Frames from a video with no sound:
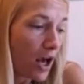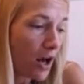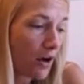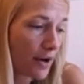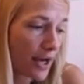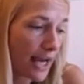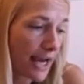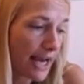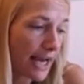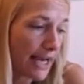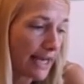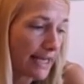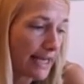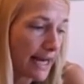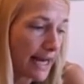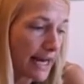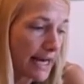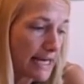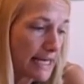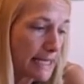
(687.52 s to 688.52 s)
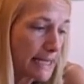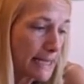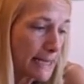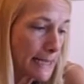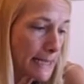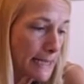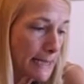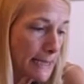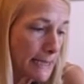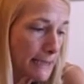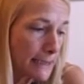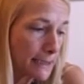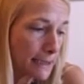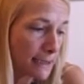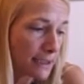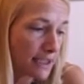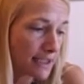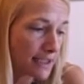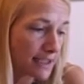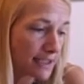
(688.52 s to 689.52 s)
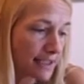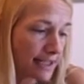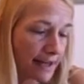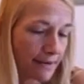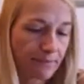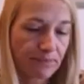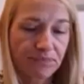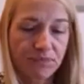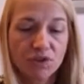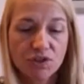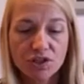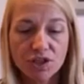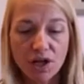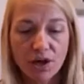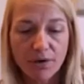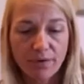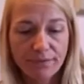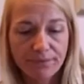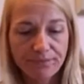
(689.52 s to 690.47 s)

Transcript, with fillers: Okay, um, let's see. So,